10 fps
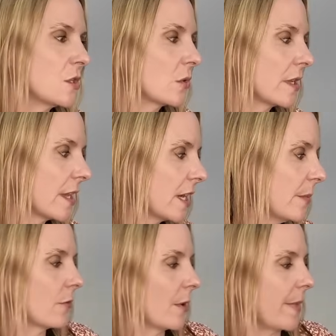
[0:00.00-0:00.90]
You can get them
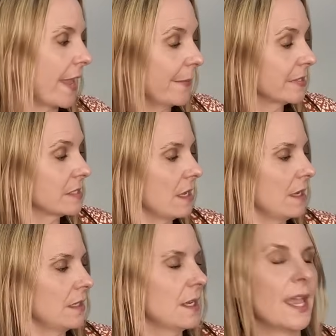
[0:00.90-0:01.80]
from
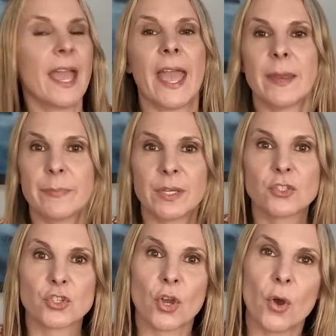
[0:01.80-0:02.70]
Amazon and
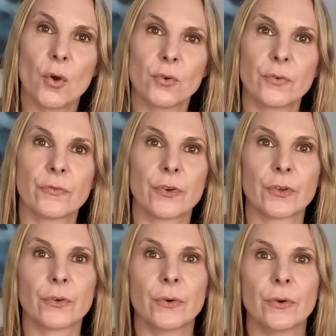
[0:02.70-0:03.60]
build your own
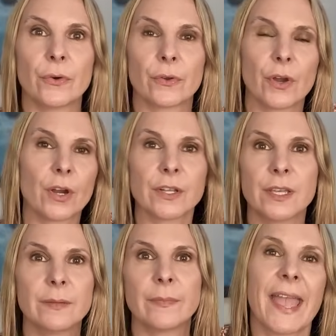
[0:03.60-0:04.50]
vertical garden.